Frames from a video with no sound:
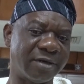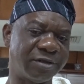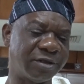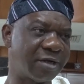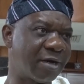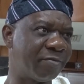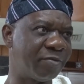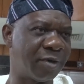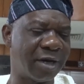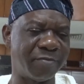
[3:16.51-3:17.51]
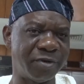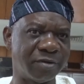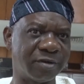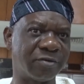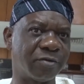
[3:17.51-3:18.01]
regional
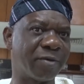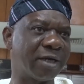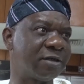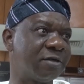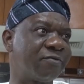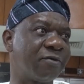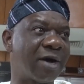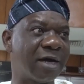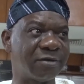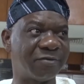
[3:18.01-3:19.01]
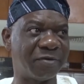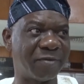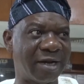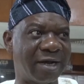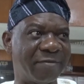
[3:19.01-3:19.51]
bills to passage for Act of the
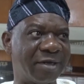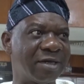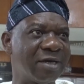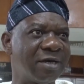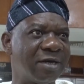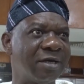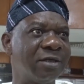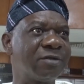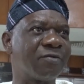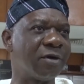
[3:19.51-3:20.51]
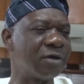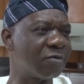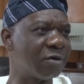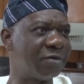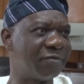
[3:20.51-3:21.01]
Parliament is for
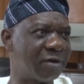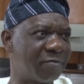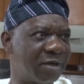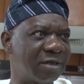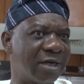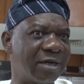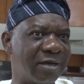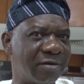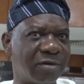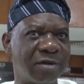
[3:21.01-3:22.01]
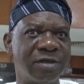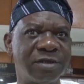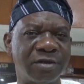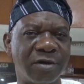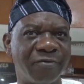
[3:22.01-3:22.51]
equal development, and then
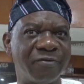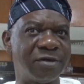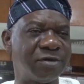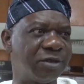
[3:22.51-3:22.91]
each of the